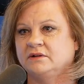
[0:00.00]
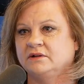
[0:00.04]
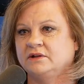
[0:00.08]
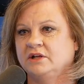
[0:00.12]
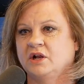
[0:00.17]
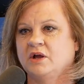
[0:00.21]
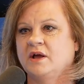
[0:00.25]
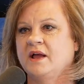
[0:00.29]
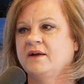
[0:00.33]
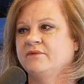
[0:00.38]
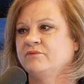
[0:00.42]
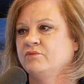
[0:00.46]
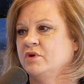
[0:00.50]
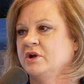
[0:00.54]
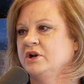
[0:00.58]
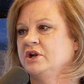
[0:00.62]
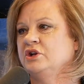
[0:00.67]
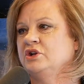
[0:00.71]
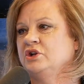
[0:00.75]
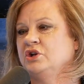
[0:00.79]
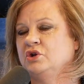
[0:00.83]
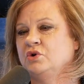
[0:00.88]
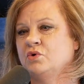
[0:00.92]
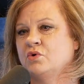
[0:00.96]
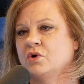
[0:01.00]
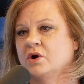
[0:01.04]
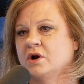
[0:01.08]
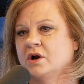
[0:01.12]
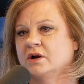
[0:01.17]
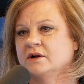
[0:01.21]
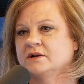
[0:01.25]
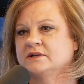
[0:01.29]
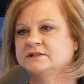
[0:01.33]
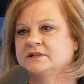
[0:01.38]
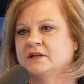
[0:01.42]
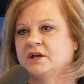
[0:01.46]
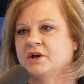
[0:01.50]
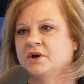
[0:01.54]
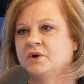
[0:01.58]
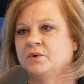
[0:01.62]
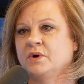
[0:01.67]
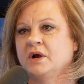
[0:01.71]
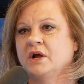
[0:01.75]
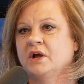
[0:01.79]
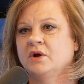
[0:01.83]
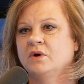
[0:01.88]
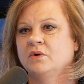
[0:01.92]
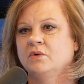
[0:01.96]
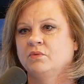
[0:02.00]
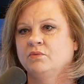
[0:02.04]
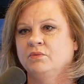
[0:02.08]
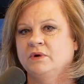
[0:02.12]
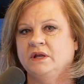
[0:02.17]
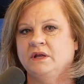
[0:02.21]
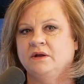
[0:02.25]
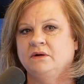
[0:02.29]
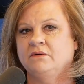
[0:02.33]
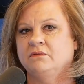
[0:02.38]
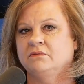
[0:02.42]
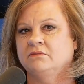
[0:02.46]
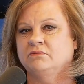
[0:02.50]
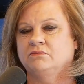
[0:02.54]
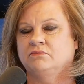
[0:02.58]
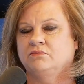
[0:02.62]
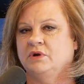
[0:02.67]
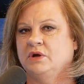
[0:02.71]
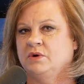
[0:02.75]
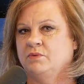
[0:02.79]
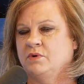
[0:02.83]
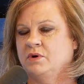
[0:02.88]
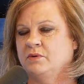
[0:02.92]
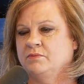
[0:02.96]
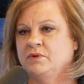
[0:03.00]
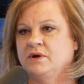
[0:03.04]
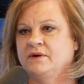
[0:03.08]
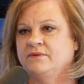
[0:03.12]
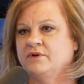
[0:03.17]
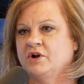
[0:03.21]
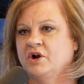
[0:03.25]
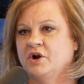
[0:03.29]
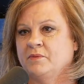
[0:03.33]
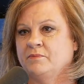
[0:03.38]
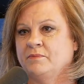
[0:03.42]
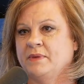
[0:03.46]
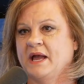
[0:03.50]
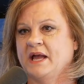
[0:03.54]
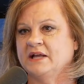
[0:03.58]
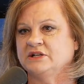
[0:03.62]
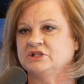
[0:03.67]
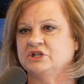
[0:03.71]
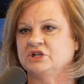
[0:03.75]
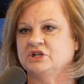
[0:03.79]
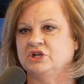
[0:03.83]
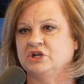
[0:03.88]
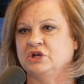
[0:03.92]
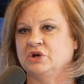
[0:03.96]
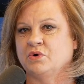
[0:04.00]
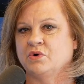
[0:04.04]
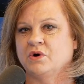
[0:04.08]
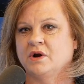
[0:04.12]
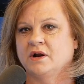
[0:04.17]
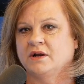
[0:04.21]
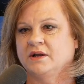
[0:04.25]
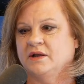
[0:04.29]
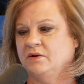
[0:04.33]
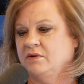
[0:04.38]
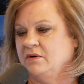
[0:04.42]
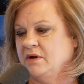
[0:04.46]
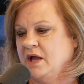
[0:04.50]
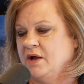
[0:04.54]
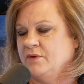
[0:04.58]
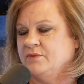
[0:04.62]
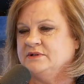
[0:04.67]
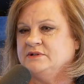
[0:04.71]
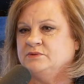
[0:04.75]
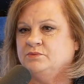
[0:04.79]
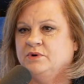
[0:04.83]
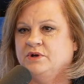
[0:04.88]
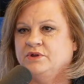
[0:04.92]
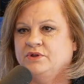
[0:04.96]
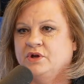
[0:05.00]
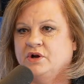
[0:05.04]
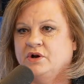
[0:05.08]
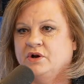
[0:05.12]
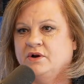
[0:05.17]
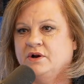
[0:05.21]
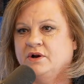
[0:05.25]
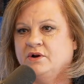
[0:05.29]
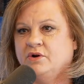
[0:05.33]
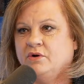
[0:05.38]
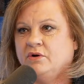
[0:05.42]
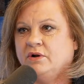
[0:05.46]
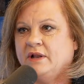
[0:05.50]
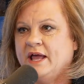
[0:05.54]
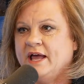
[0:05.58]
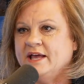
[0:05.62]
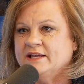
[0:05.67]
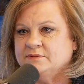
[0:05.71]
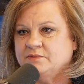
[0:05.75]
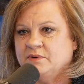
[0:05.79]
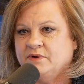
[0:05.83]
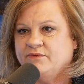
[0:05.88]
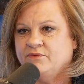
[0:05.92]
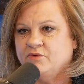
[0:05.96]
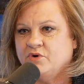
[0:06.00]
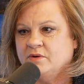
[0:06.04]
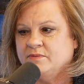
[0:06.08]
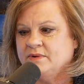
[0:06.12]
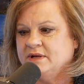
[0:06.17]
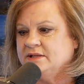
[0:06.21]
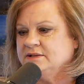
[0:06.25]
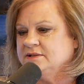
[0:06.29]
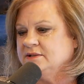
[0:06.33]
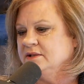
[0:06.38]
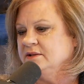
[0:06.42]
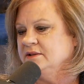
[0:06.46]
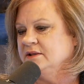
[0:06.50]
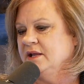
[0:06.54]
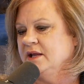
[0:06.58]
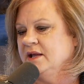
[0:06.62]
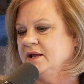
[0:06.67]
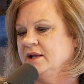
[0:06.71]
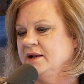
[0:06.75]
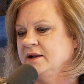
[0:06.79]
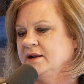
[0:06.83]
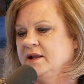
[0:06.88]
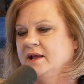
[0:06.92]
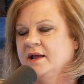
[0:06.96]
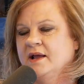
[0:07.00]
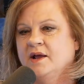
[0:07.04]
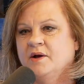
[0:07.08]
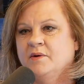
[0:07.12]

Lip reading: I have one in New York, so we were moving her back to New York, and I was with her at her last performance, and then